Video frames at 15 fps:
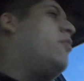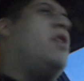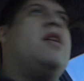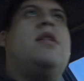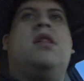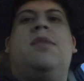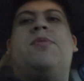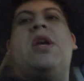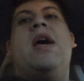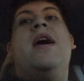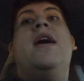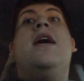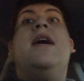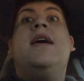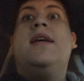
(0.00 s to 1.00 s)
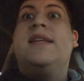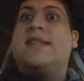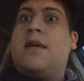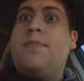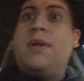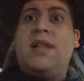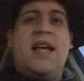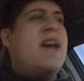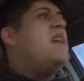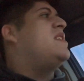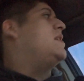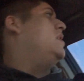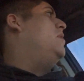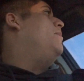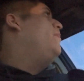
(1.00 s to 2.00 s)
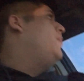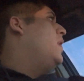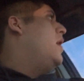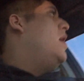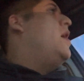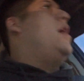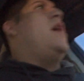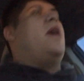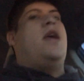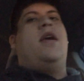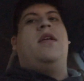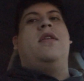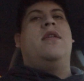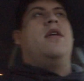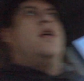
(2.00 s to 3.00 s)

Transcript: Great Clips is on Pulaski and